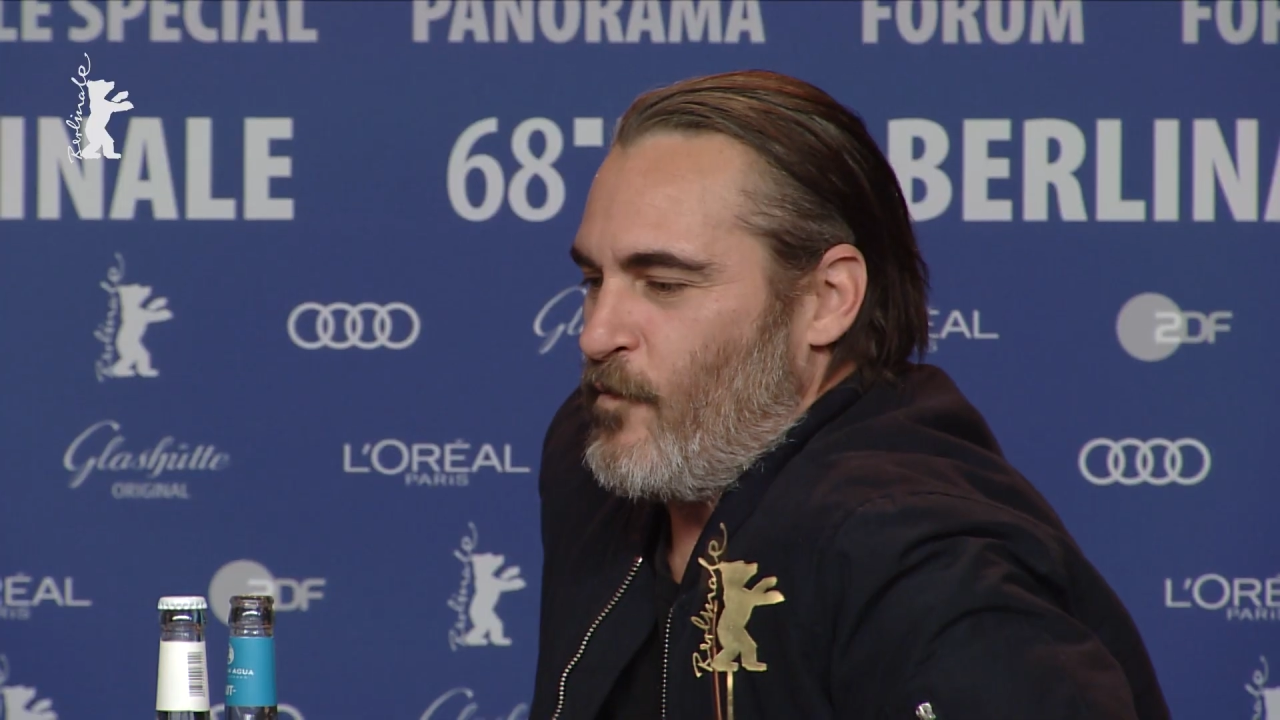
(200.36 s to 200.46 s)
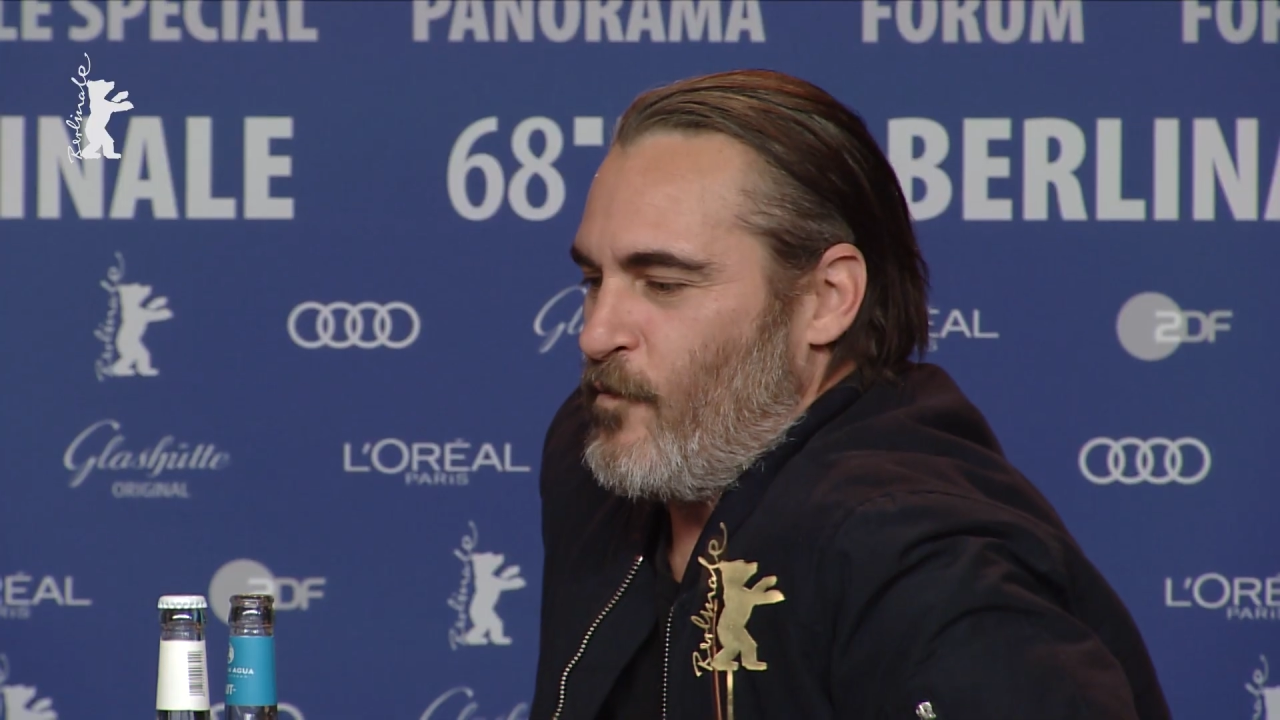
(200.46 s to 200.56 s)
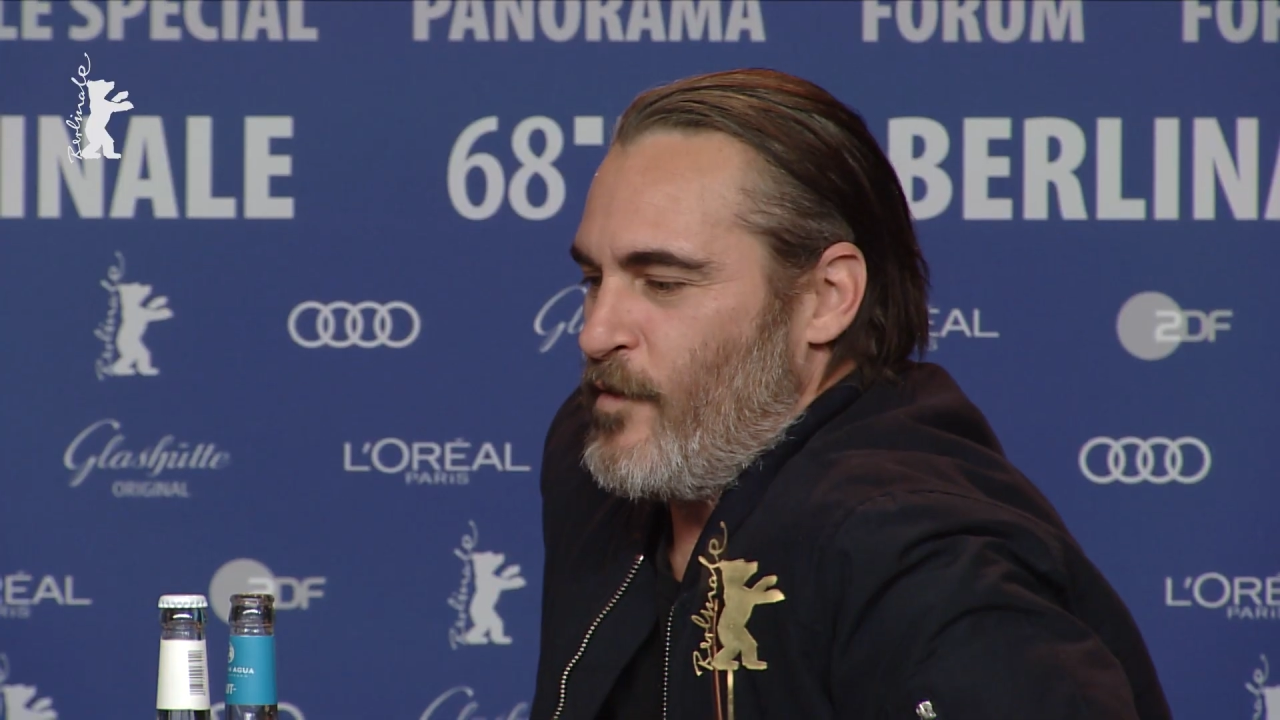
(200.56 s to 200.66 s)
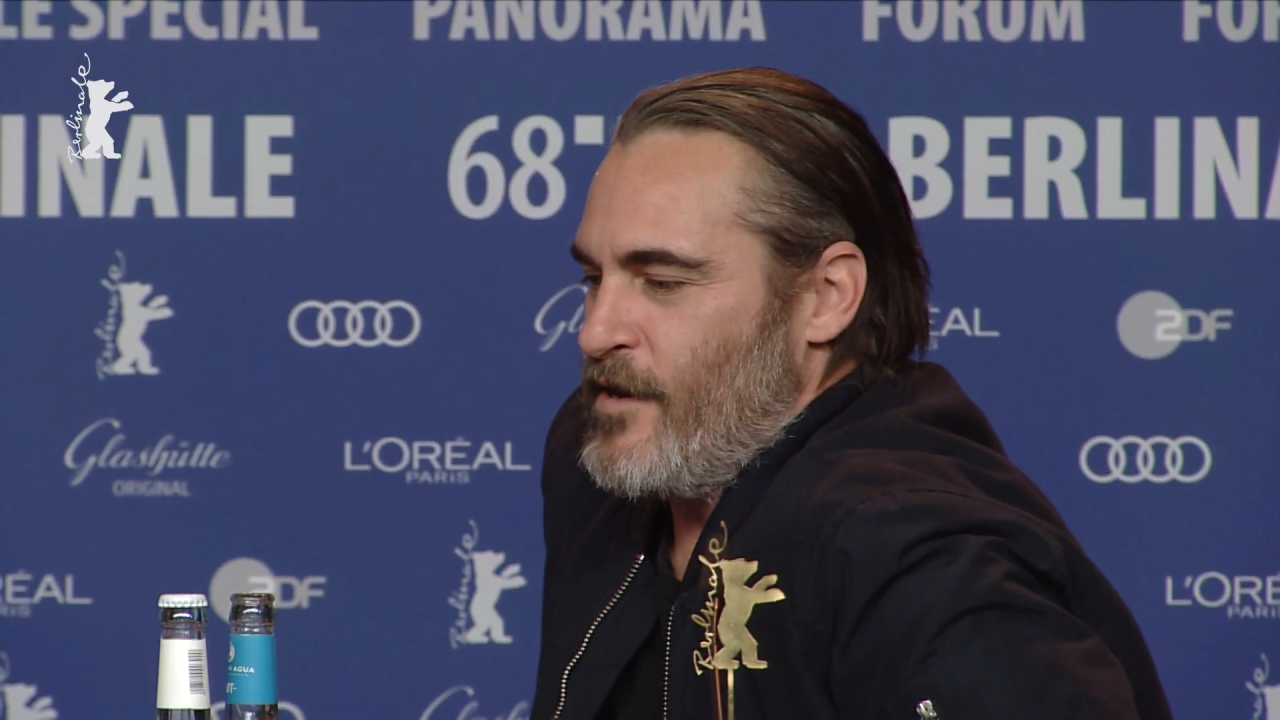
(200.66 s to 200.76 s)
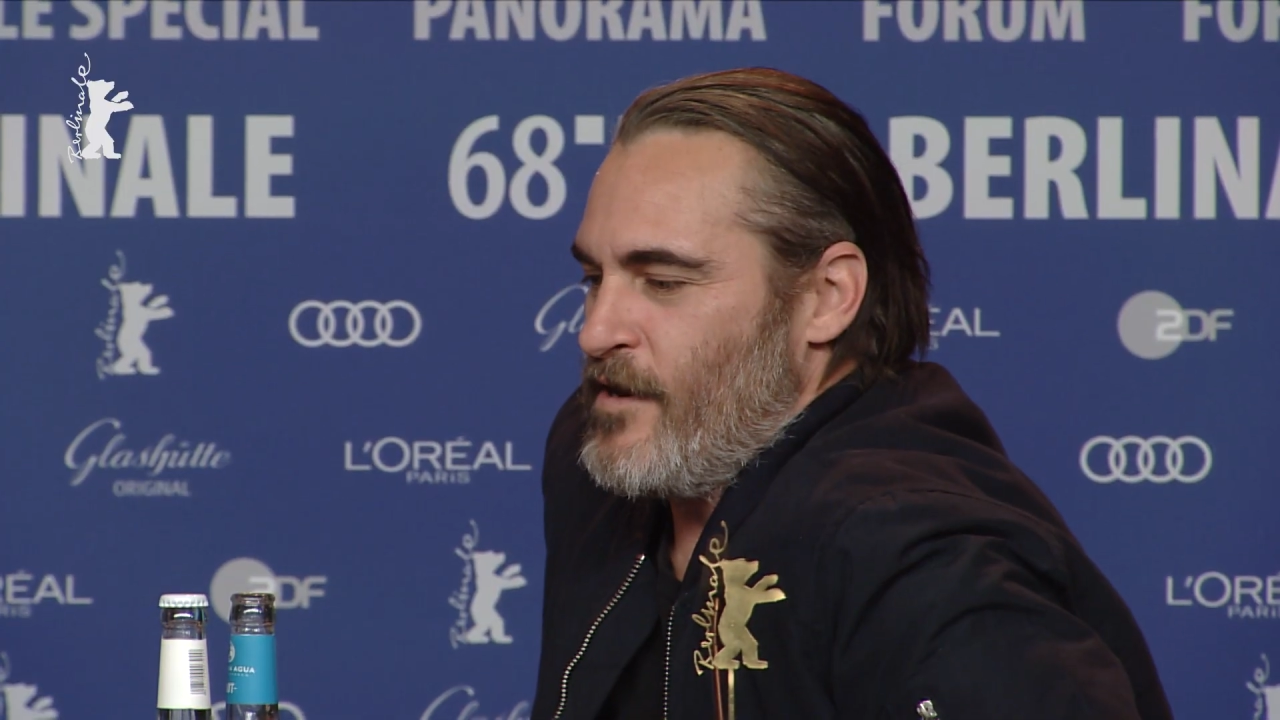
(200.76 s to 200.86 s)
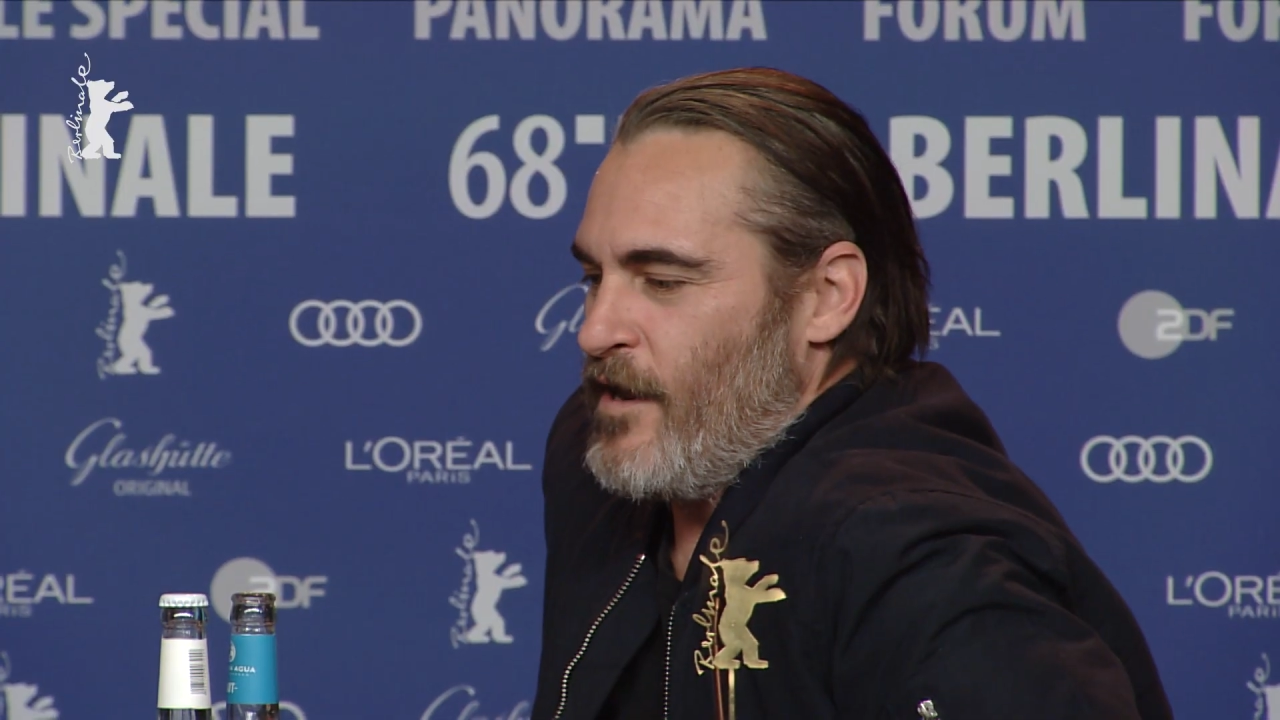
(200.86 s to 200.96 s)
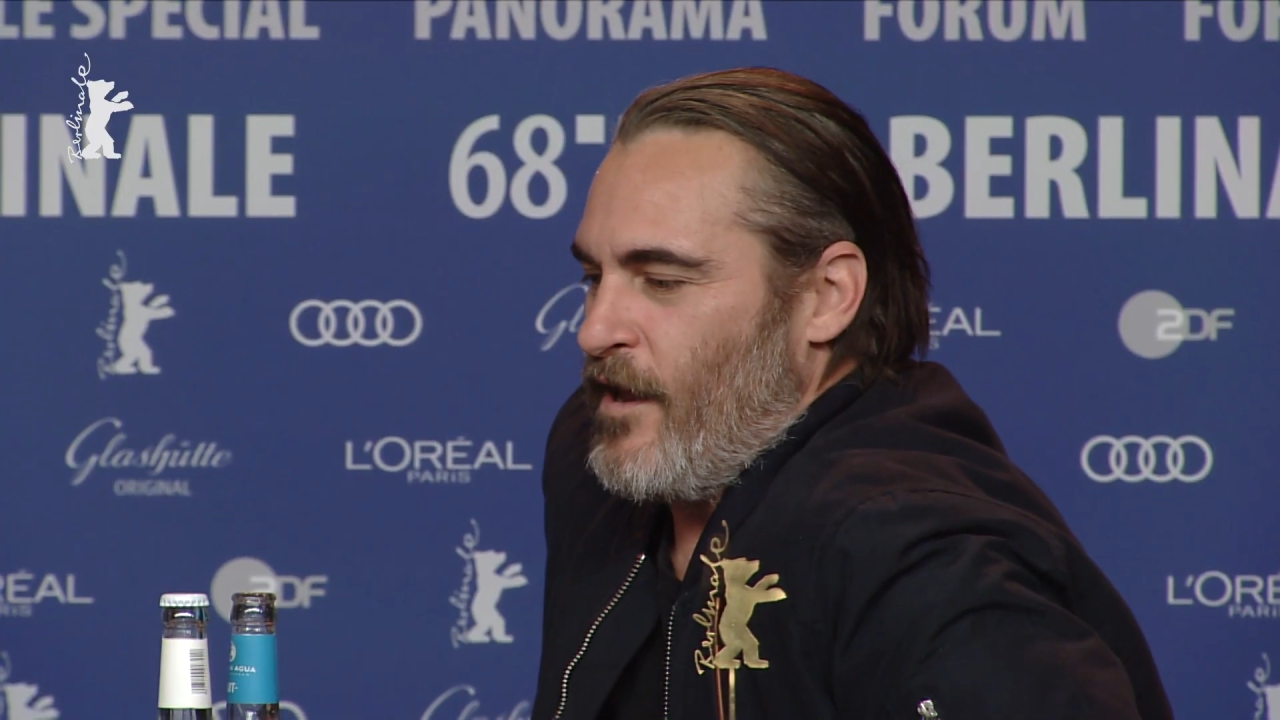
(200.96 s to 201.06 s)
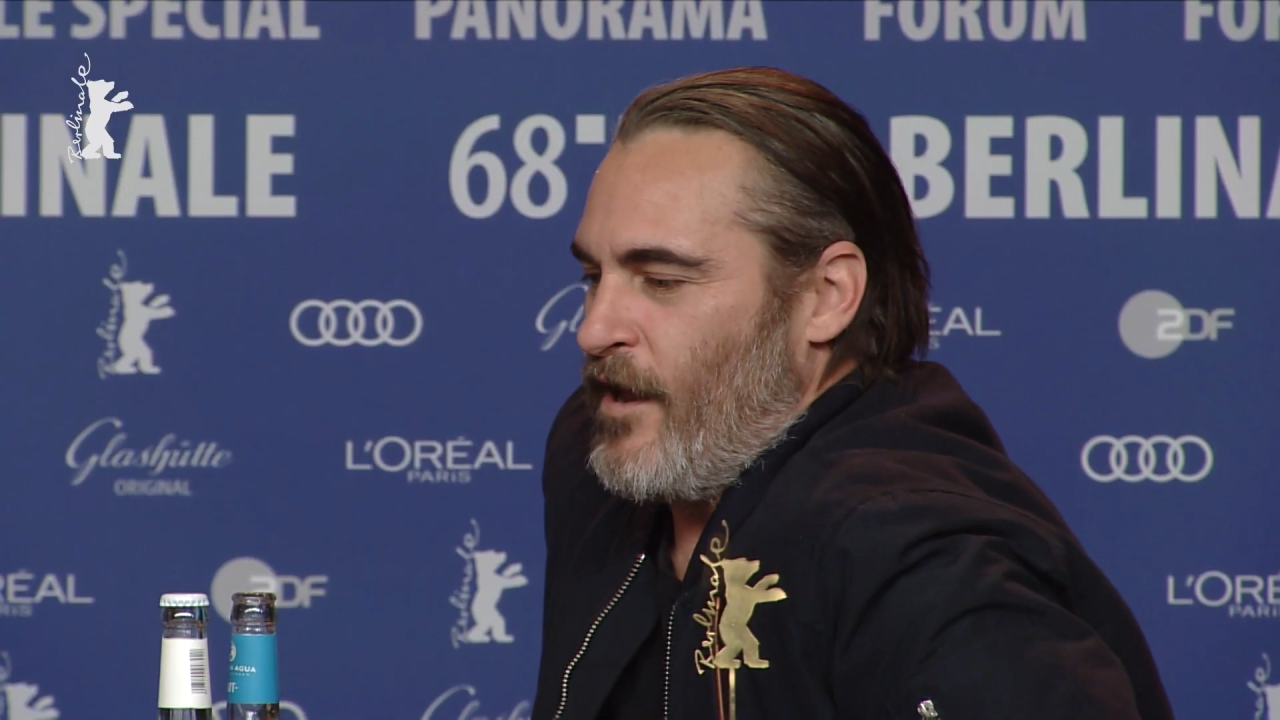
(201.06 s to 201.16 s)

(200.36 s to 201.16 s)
When